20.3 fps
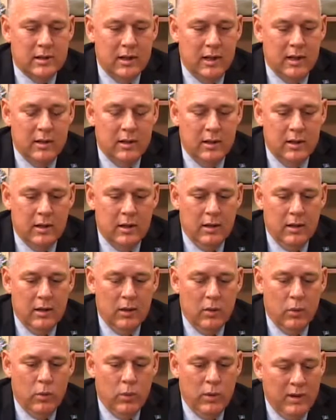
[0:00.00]
that
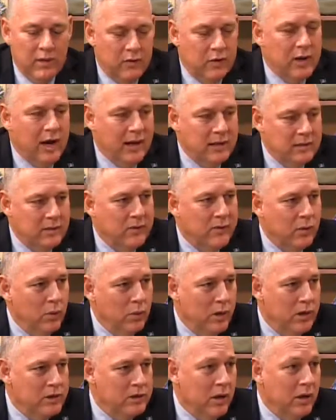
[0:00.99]
we've got to
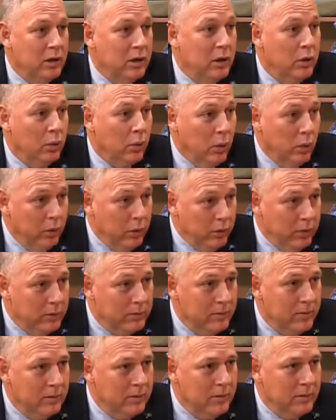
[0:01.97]
focus on growth,
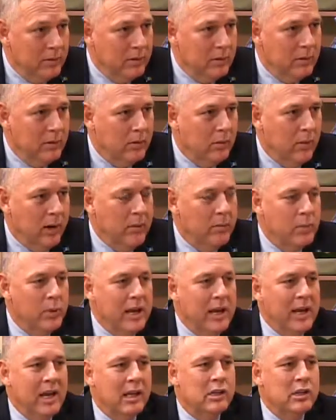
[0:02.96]
but
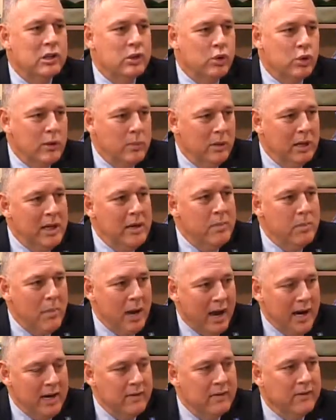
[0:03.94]
be extremely
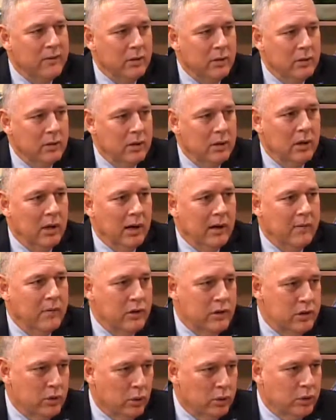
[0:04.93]
mindful of
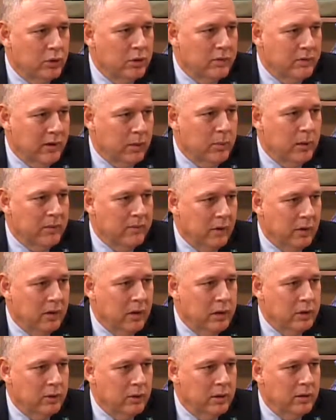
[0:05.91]
the social development of our
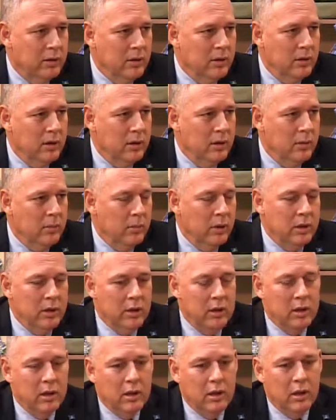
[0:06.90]
country. But
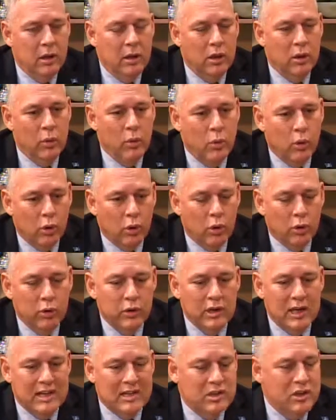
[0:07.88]
The
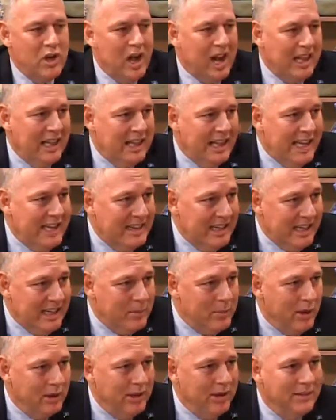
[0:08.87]
world is not
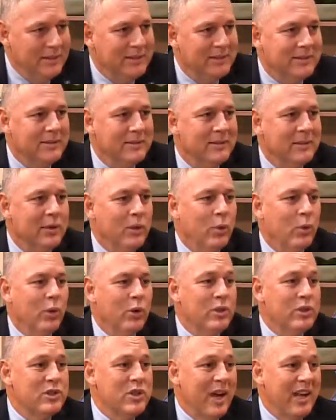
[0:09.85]
lending money. The
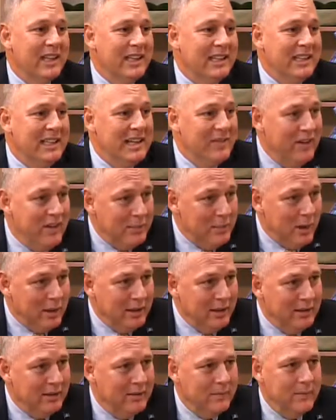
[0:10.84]
world is not giving
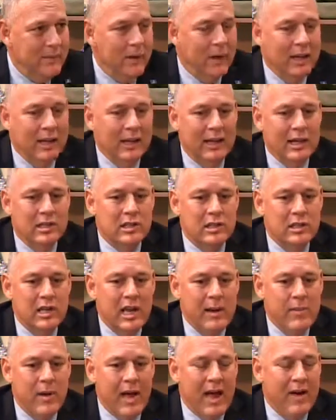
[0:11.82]
money unless
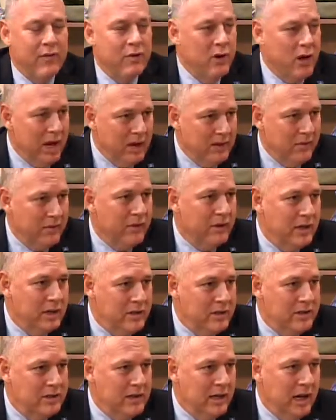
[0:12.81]
they have
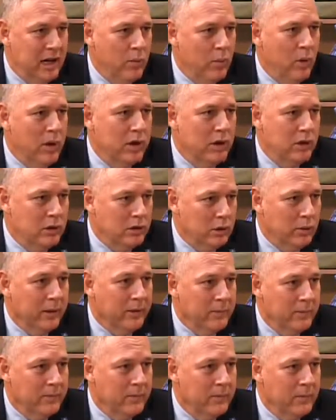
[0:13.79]
confidence in what you're
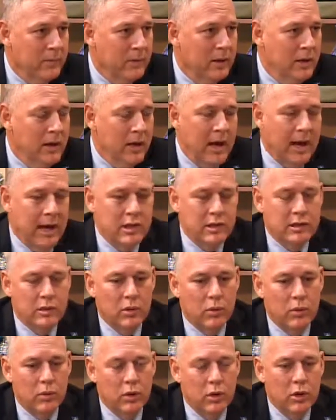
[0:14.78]
doing. And
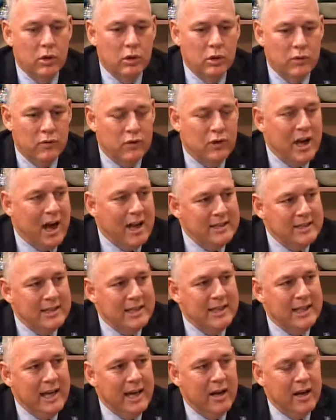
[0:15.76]
so you've got to
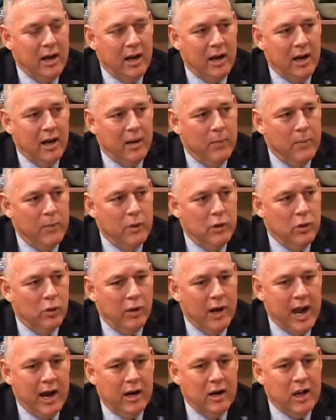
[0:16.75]
get
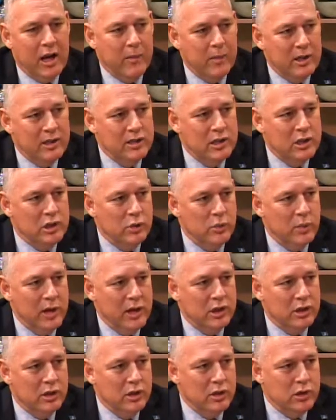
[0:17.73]
your economic
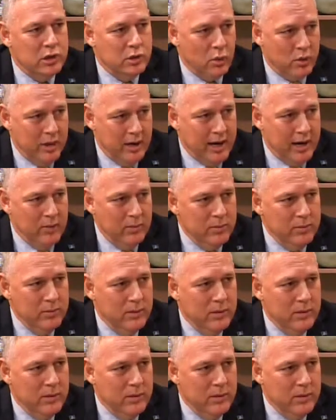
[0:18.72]
situation sorted out.